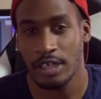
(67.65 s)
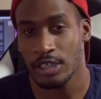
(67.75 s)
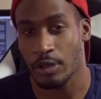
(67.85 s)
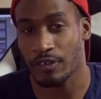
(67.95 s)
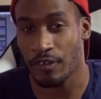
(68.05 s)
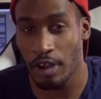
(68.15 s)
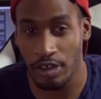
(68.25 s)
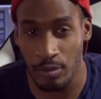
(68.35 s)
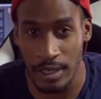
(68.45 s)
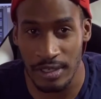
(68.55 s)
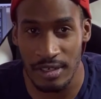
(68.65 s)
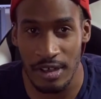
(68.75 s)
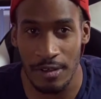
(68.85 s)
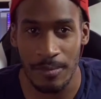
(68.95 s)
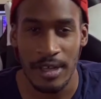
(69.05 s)
So, as far as we can
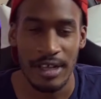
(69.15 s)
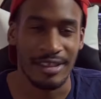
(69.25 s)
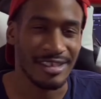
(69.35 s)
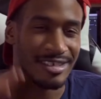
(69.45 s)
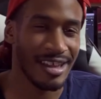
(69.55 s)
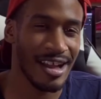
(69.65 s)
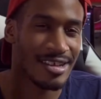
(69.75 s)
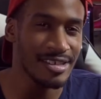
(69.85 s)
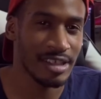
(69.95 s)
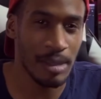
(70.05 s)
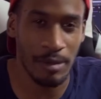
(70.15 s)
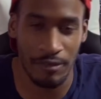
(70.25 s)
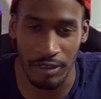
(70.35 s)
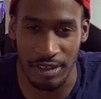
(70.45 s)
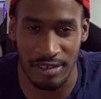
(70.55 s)
tell, the sky is the limit
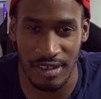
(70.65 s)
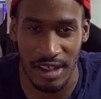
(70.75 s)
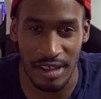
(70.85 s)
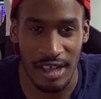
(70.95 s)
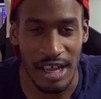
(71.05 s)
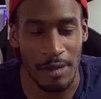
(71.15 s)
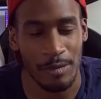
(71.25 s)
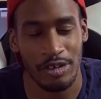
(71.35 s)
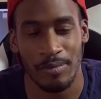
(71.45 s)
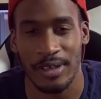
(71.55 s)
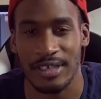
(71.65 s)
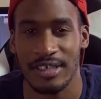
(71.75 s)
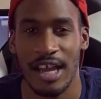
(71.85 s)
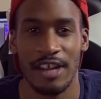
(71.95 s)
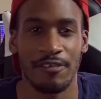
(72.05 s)
for this tech, and we should be
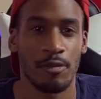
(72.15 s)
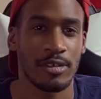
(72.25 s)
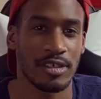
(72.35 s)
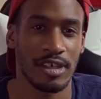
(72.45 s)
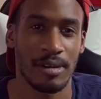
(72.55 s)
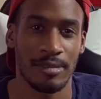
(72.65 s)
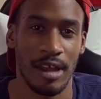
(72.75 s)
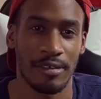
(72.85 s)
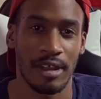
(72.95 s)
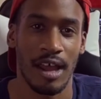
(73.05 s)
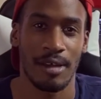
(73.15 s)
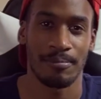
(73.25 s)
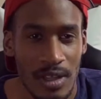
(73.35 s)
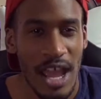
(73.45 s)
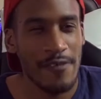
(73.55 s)
excited for what's to come down the line.
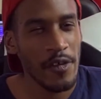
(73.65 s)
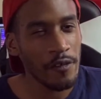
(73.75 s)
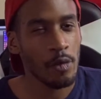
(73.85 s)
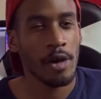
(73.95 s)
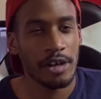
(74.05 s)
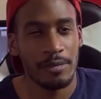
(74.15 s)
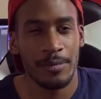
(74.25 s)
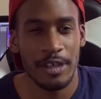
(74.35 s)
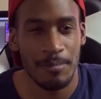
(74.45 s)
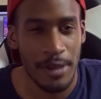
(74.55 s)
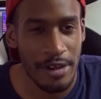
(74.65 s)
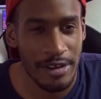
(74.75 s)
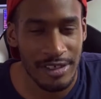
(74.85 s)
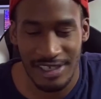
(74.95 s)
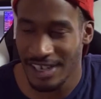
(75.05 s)
Have you ever wanted to be in
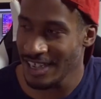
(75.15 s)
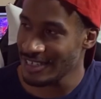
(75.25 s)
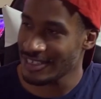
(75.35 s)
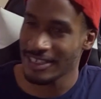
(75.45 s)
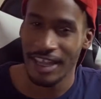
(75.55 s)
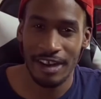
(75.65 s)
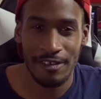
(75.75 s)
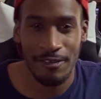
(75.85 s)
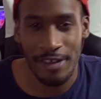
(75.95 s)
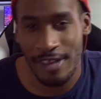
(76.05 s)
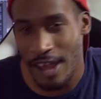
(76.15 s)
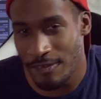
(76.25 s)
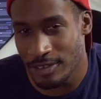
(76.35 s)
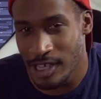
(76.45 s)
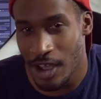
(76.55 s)
Paris, standing in front of the
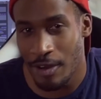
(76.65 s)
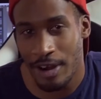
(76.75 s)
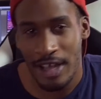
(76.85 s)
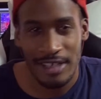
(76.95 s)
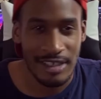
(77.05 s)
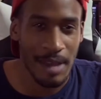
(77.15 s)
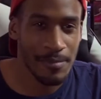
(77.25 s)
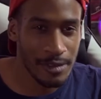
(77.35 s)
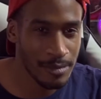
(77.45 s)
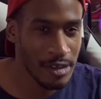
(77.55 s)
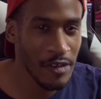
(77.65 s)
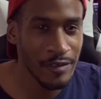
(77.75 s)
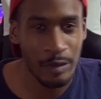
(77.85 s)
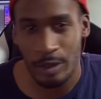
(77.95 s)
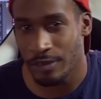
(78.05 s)
Eiffel Tower, snapping some selfies
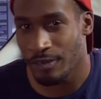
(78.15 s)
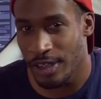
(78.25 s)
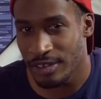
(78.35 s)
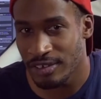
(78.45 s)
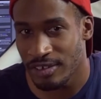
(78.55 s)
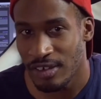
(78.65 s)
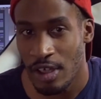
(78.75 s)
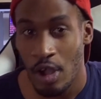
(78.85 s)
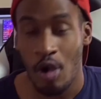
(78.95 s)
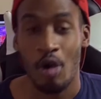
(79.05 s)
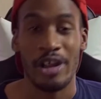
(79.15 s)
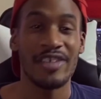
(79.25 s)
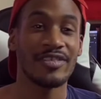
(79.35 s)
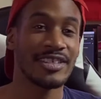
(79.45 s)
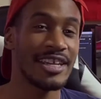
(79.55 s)
with your friends? Or
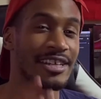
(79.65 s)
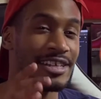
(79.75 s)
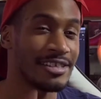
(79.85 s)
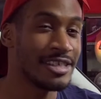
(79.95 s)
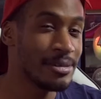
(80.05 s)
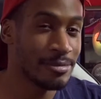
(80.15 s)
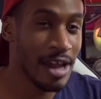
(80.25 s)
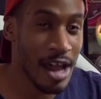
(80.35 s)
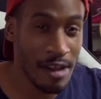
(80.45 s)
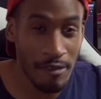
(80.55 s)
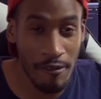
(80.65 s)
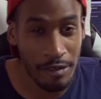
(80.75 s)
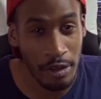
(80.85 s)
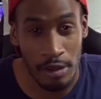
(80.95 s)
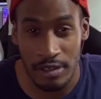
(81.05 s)
even taking a deep dive off the
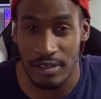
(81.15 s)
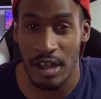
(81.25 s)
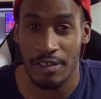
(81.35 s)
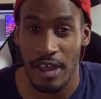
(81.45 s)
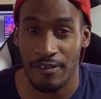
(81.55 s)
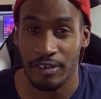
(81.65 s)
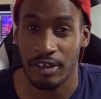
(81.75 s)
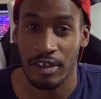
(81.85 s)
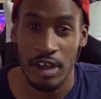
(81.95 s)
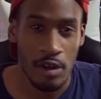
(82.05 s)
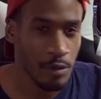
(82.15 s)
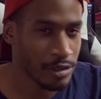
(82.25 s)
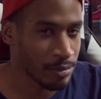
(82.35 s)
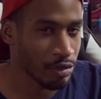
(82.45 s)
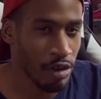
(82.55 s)
coast of South Africa with
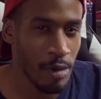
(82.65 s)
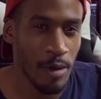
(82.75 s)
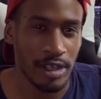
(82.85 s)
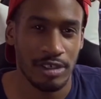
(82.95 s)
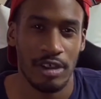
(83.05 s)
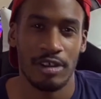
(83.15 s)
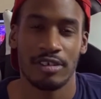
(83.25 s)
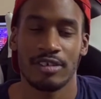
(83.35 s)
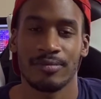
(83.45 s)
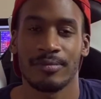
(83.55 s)
some great white sharks?